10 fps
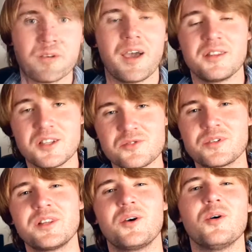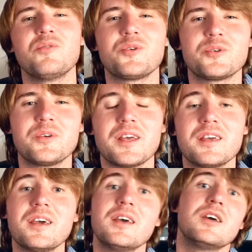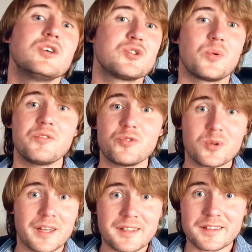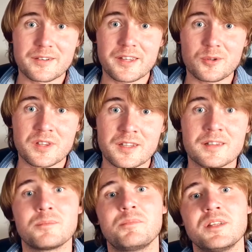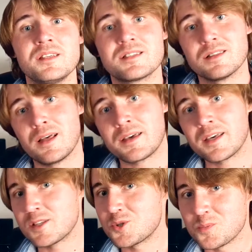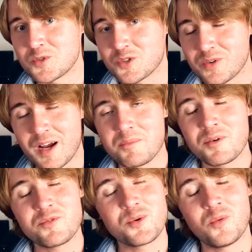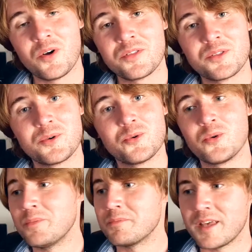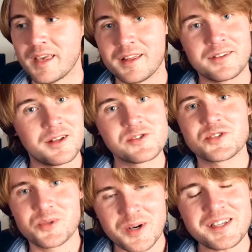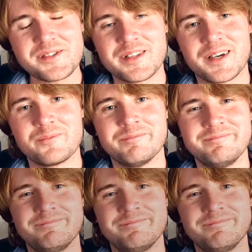And that's really all for today. So if you like the content, please like and subscribe if you want to, and I'll see you next time.